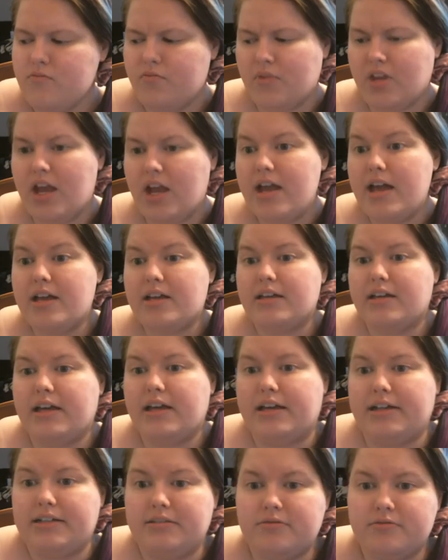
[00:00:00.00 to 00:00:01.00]
and
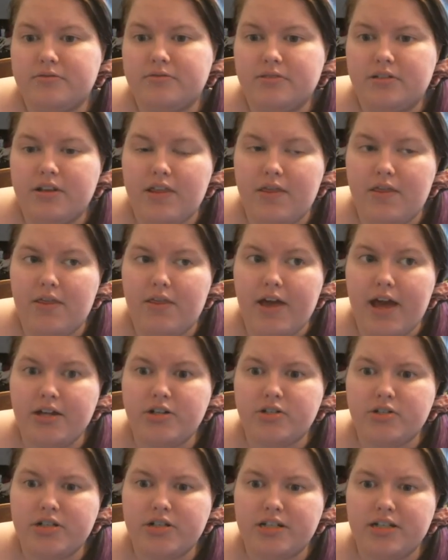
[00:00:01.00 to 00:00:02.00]
get that
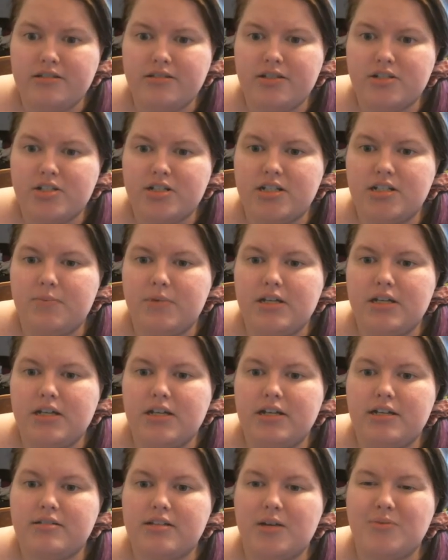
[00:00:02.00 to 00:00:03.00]
transition,
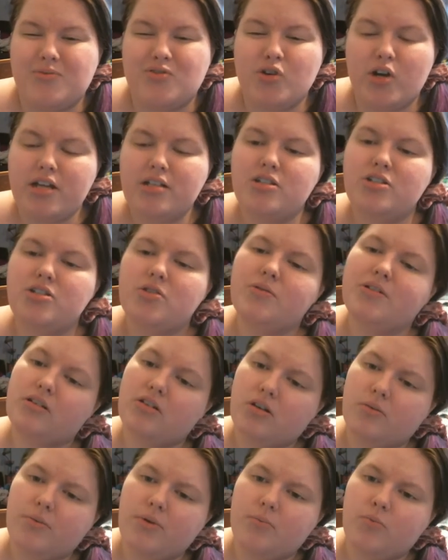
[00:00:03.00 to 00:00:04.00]
because I'm trying to do a
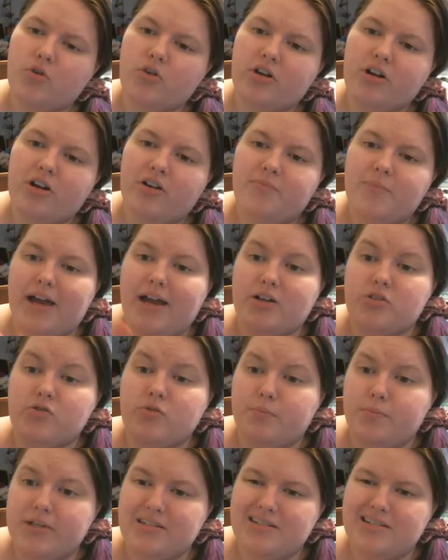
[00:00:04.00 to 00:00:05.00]
little bit more of my actual
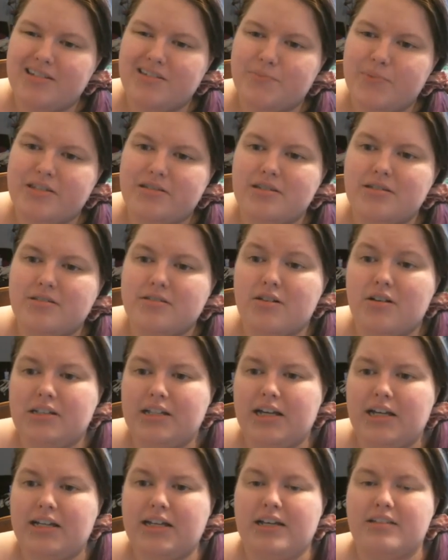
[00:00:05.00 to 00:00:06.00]
business
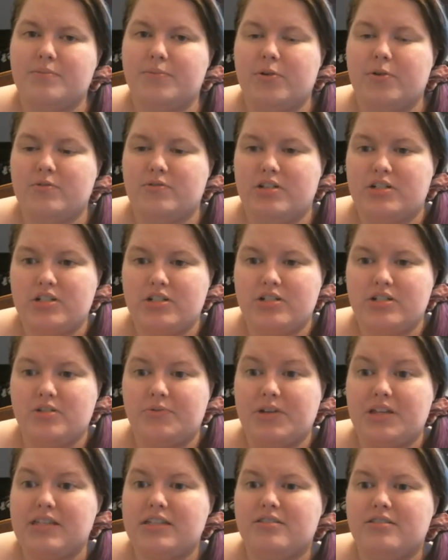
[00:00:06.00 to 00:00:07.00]
online as opposed to just
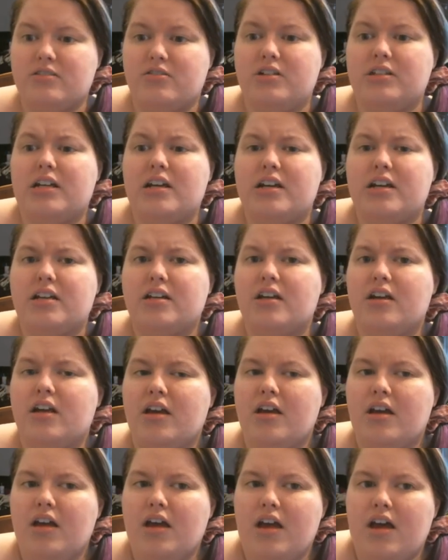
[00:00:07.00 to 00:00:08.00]
doing this online,
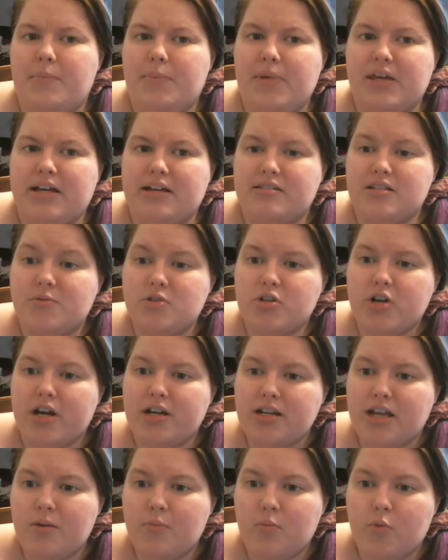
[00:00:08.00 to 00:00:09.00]
because I'm trying
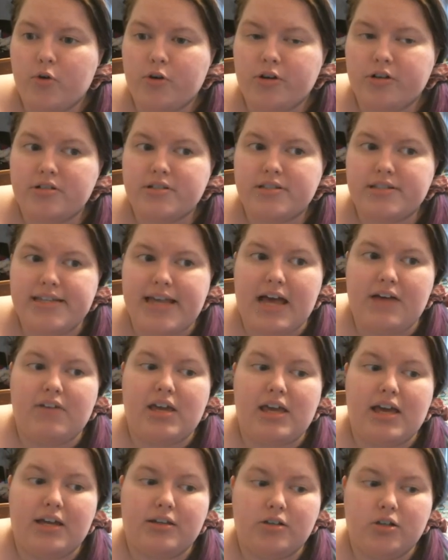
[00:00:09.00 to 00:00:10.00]
to get more
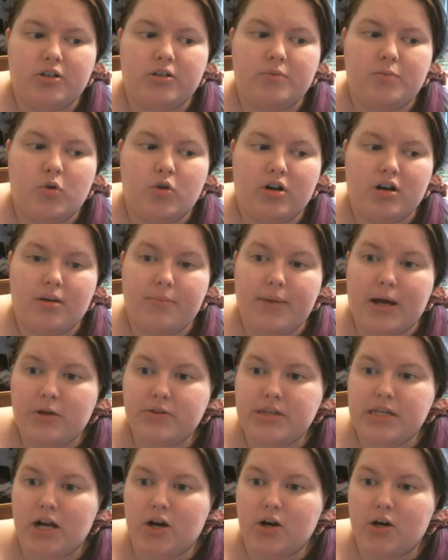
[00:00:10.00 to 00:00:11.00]
savvy and learn more about
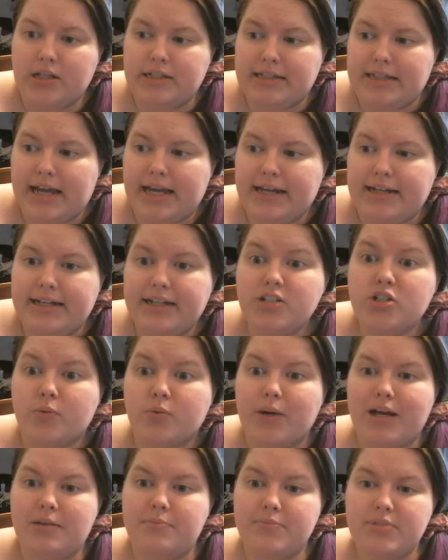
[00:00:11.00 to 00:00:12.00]
the online
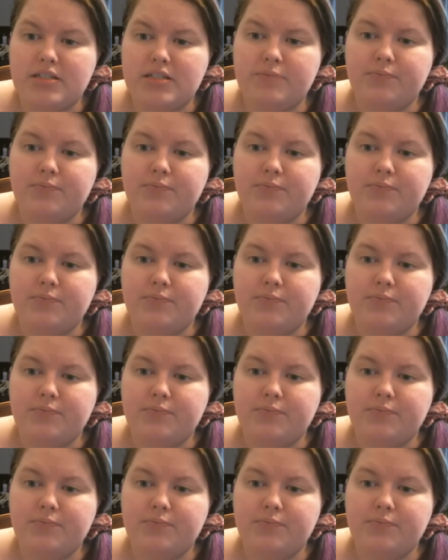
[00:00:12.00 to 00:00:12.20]
interwebs.